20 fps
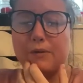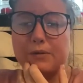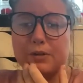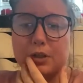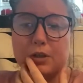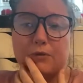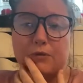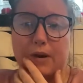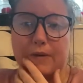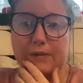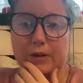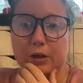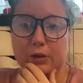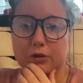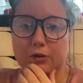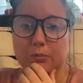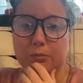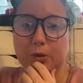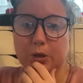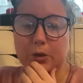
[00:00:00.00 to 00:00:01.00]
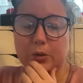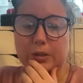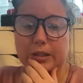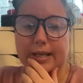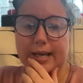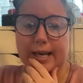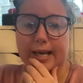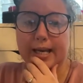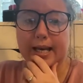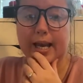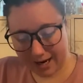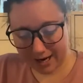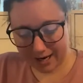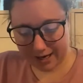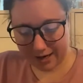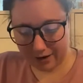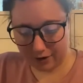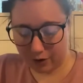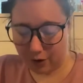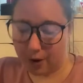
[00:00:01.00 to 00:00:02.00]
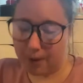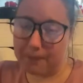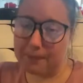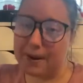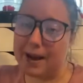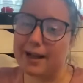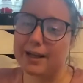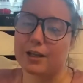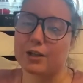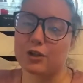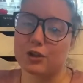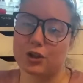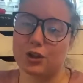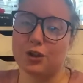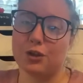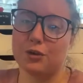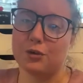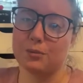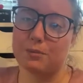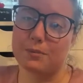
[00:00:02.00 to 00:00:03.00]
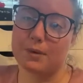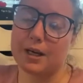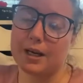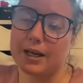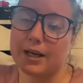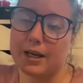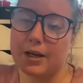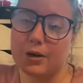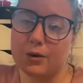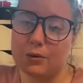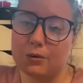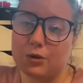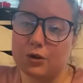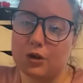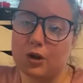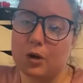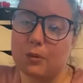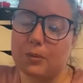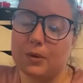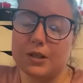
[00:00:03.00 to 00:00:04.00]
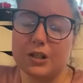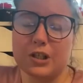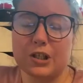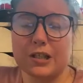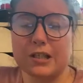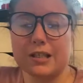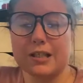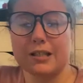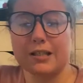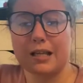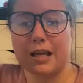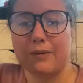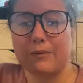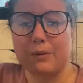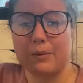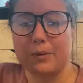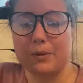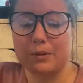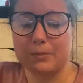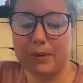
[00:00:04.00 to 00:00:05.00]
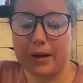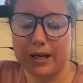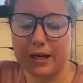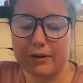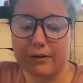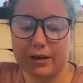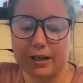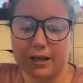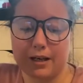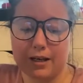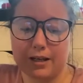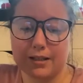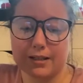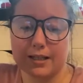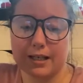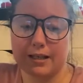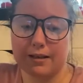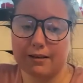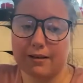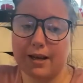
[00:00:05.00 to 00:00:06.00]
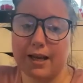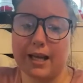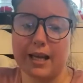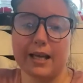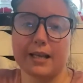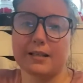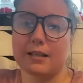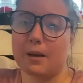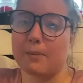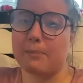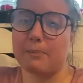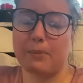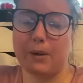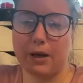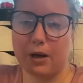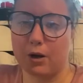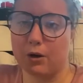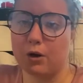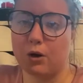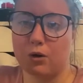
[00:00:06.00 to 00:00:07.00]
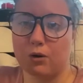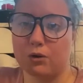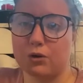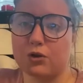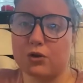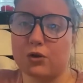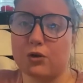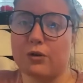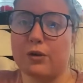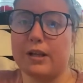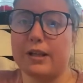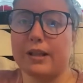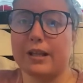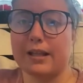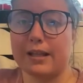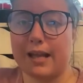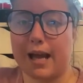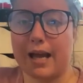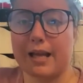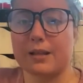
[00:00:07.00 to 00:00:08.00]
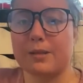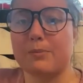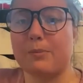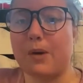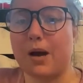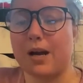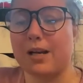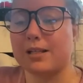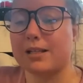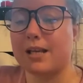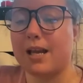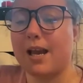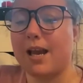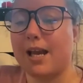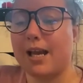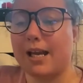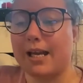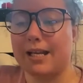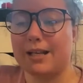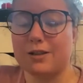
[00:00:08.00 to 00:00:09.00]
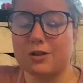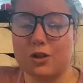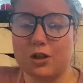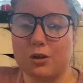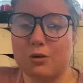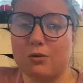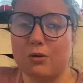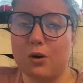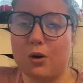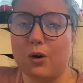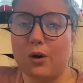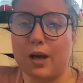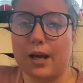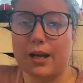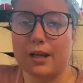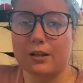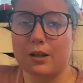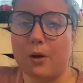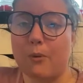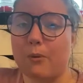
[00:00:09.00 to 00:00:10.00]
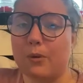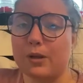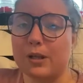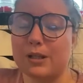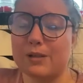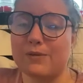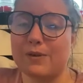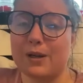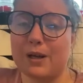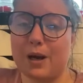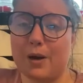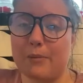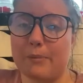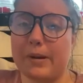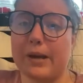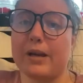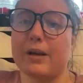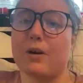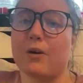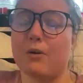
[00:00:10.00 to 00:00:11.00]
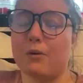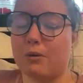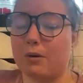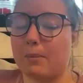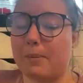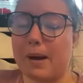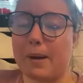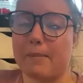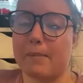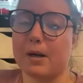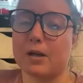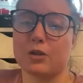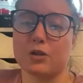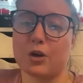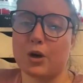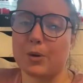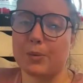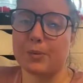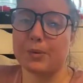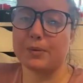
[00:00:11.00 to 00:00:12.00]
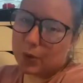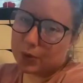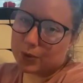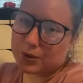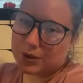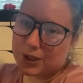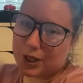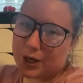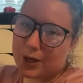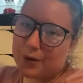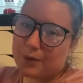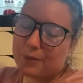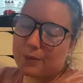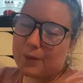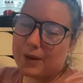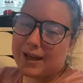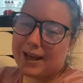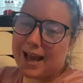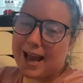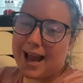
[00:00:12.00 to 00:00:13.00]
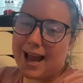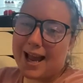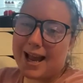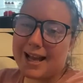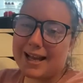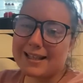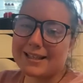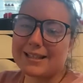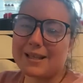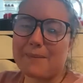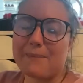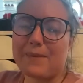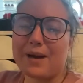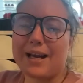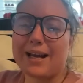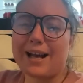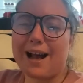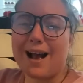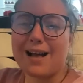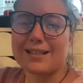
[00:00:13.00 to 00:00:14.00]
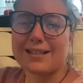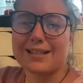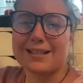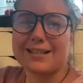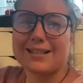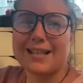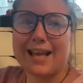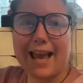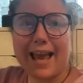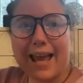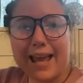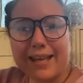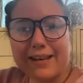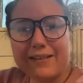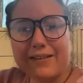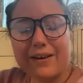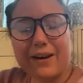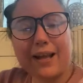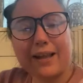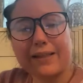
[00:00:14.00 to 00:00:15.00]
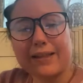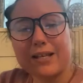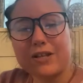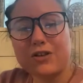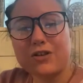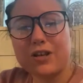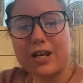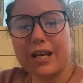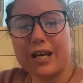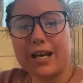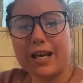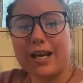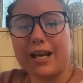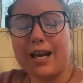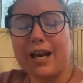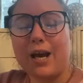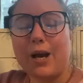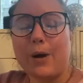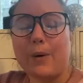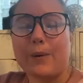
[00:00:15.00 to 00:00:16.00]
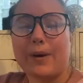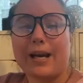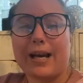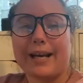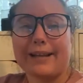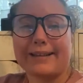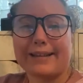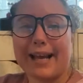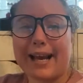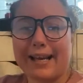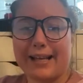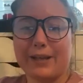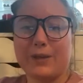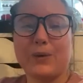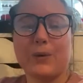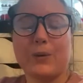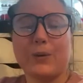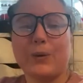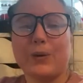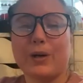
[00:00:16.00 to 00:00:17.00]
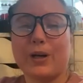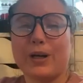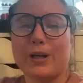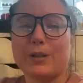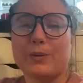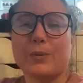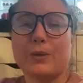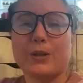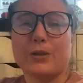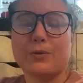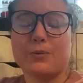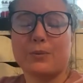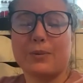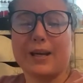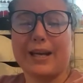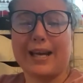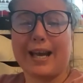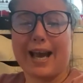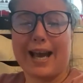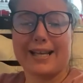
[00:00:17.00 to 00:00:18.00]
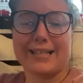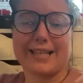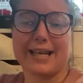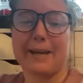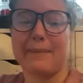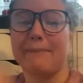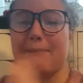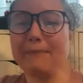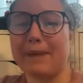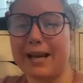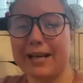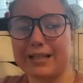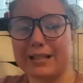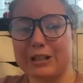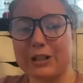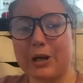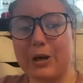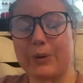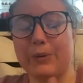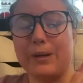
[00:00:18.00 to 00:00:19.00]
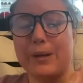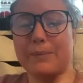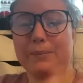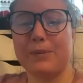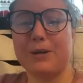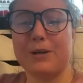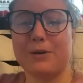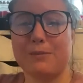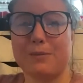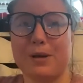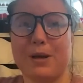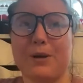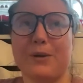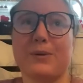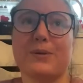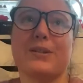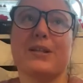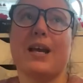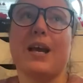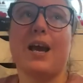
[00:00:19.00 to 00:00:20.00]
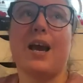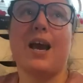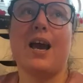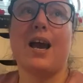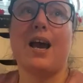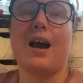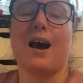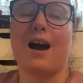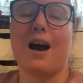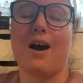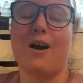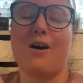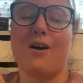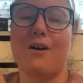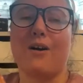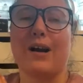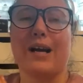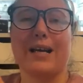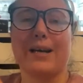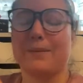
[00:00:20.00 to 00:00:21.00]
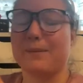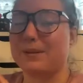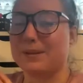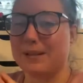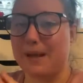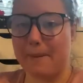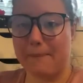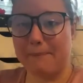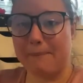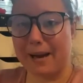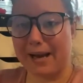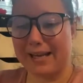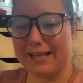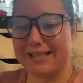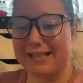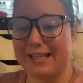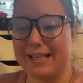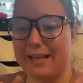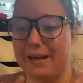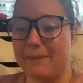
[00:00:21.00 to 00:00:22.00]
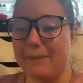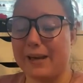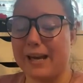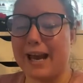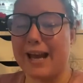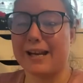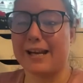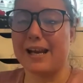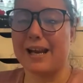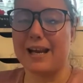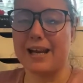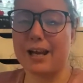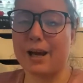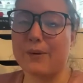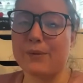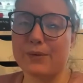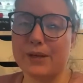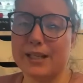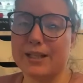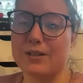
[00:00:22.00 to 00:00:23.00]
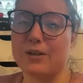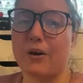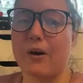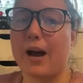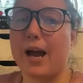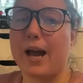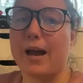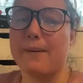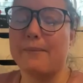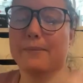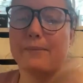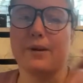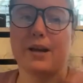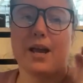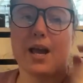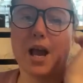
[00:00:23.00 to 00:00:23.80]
Revolution Beauty, and it got back to my old job, which is at David Woods Bakery. Like I said, there is a bigger, longer story than that, but it's too long and I don't want this video being all about my job. Also, we had my cousin's hen night this year. We had that in August, which we had in Maidstone in Mew Mews. Oh, it was amazing. We had a lovely time.